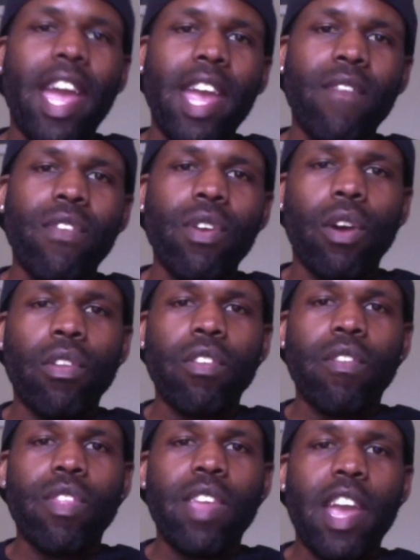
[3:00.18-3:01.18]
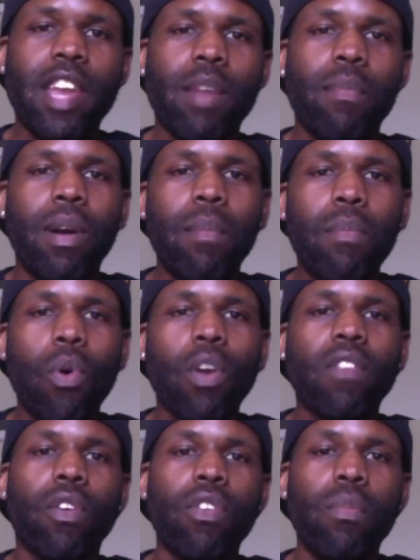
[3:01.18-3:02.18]
if you go to the theater, but more
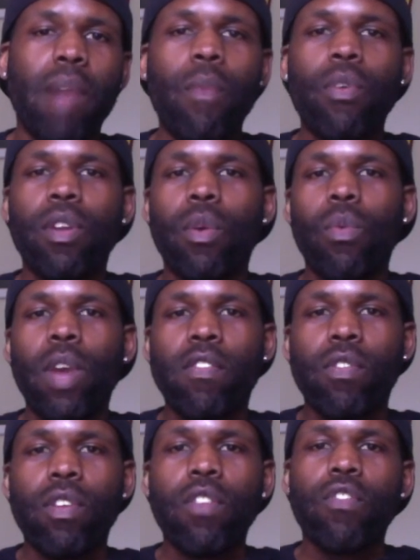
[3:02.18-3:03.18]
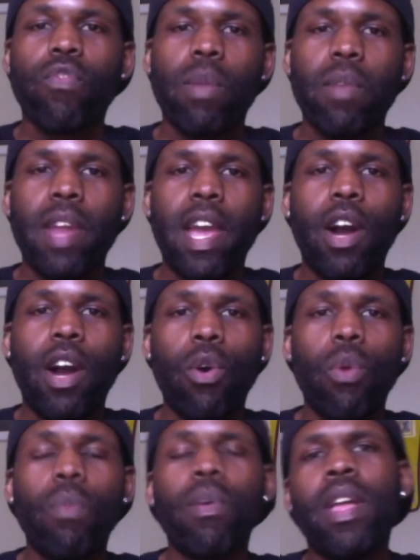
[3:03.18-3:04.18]
so you might want to wait so you can stream it at
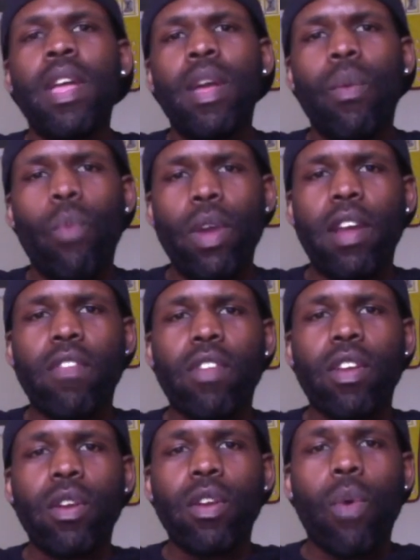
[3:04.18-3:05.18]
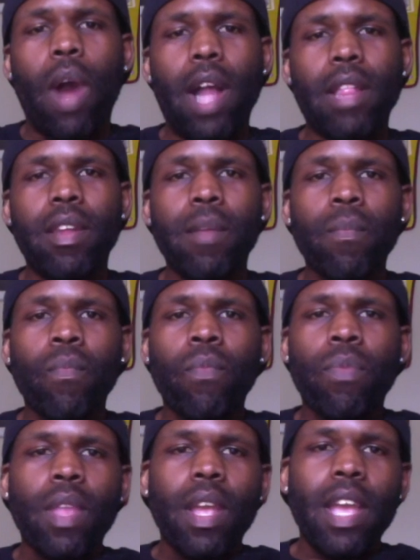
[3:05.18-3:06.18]
home when there's a good quality.
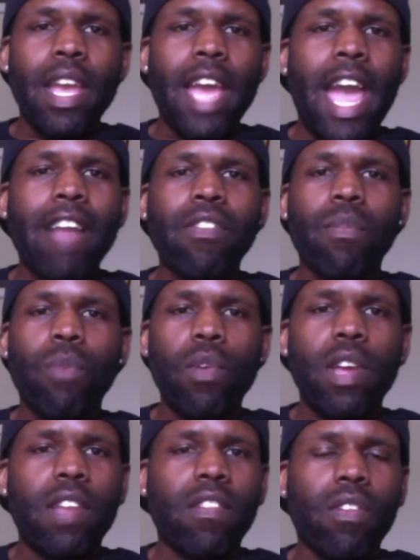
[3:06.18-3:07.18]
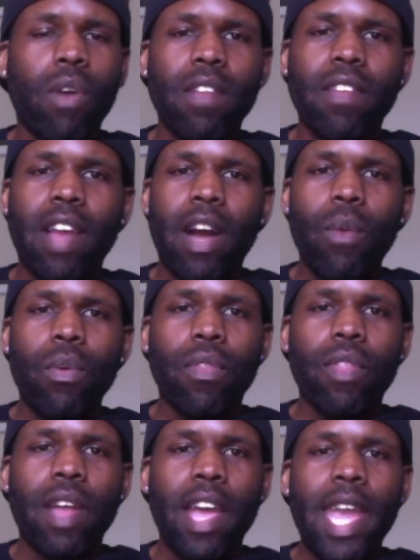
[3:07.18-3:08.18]
It has the movie, it starts out with
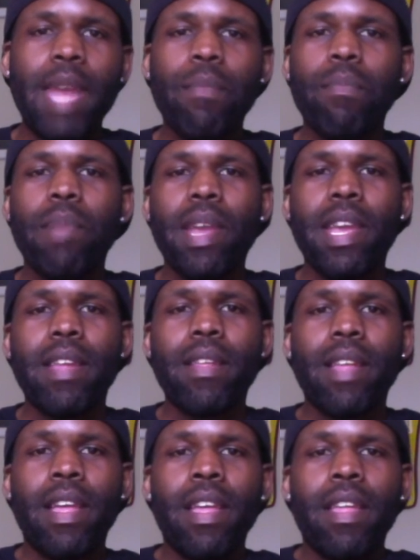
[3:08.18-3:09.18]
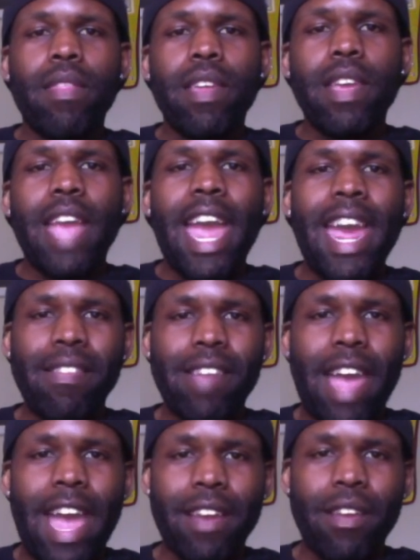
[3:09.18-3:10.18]
the ape being the
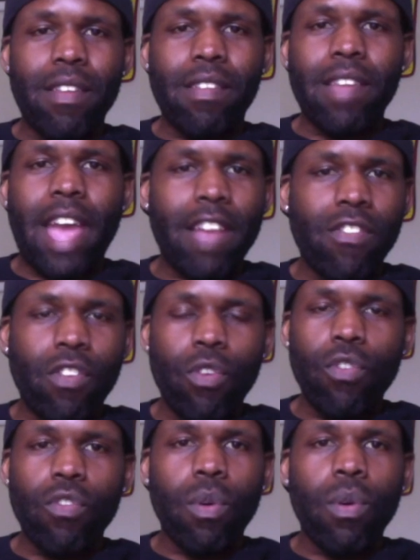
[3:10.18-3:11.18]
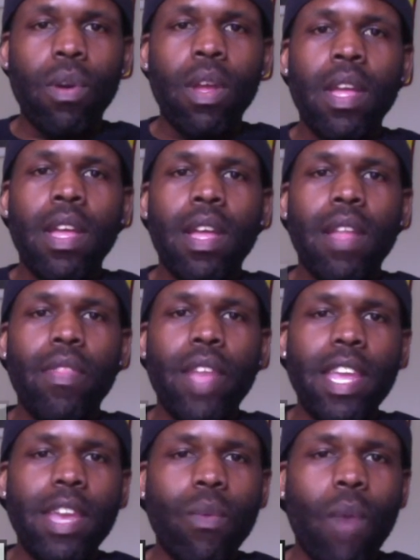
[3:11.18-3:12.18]
antagonist as usual.
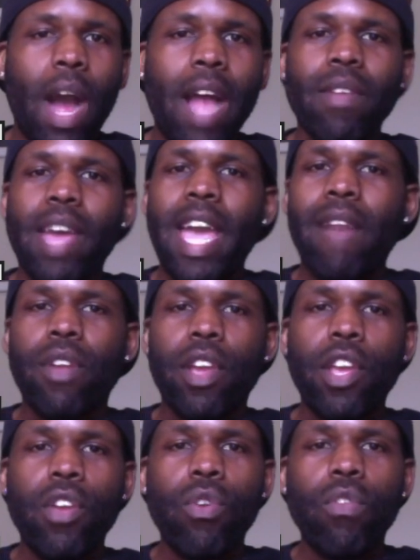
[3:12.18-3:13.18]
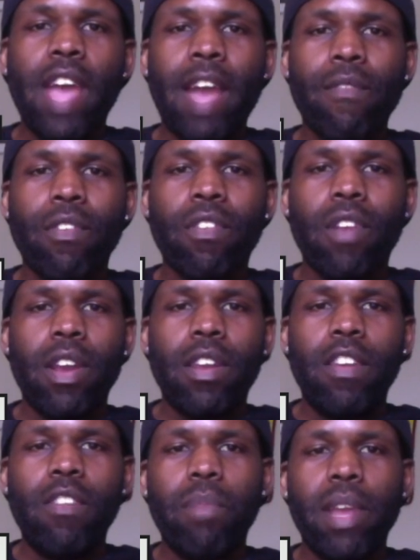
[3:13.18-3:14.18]
Then he winds up having a huge adversary,
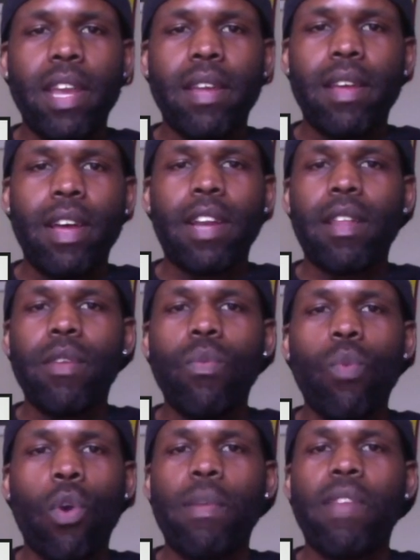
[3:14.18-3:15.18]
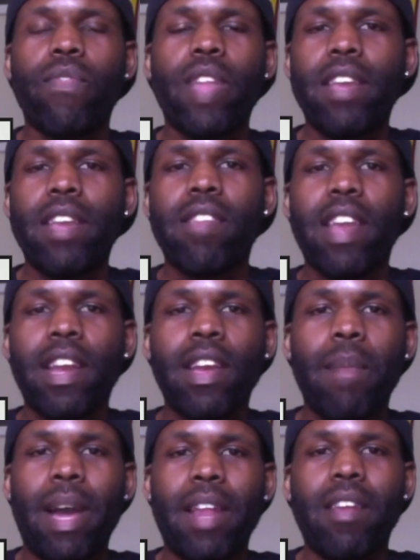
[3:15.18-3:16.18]
these big, ugly, wormy things that
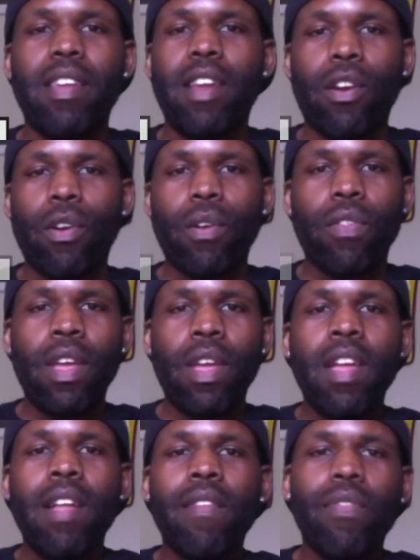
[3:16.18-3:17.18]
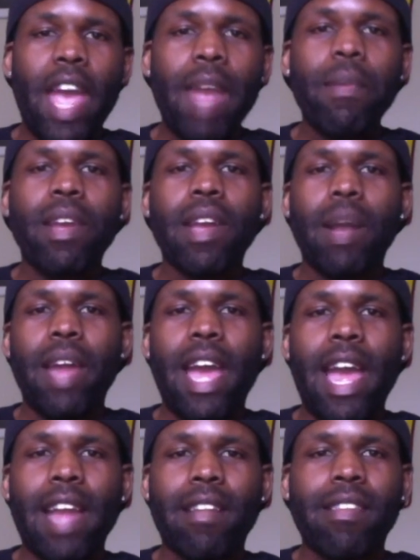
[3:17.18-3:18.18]
come out of the earth. They become the
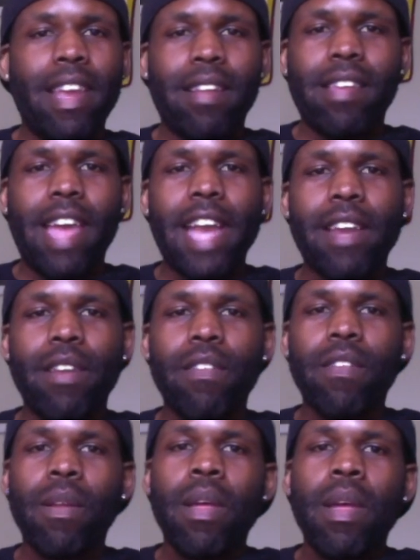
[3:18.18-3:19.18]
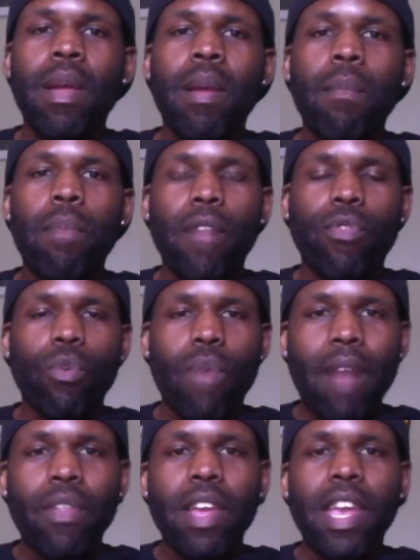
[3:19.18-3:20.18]
antagonist. But
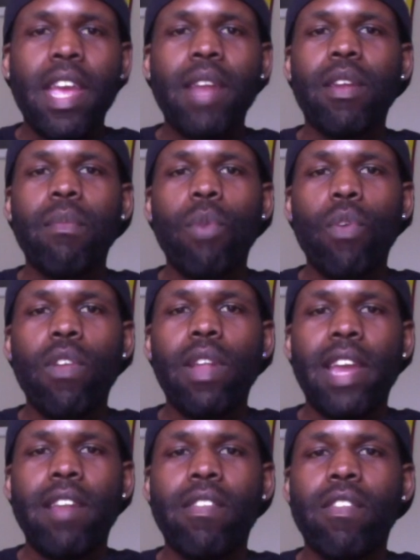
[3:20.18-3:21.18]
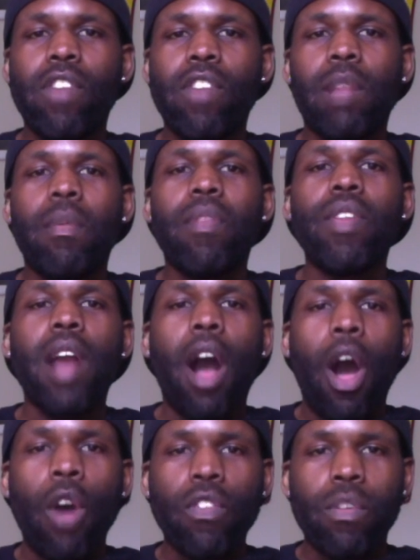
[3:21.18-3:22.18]
throughout the end of the movie, ladies and gentlemen, the
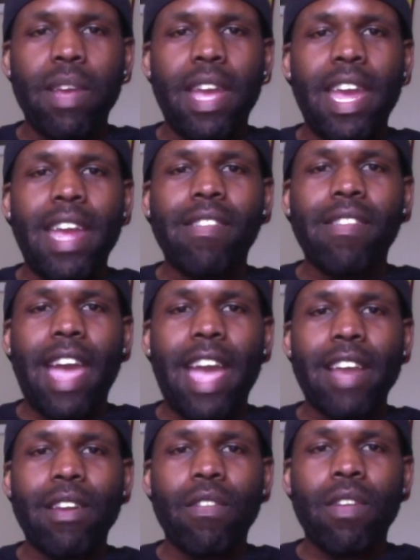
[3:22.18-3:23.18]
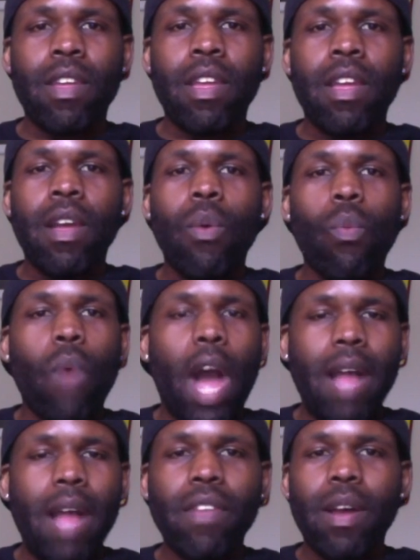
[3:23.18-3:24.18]
ultimate antagonist
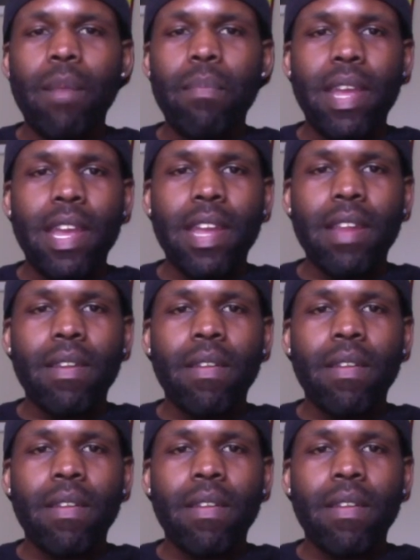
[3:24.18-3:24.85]
winds up being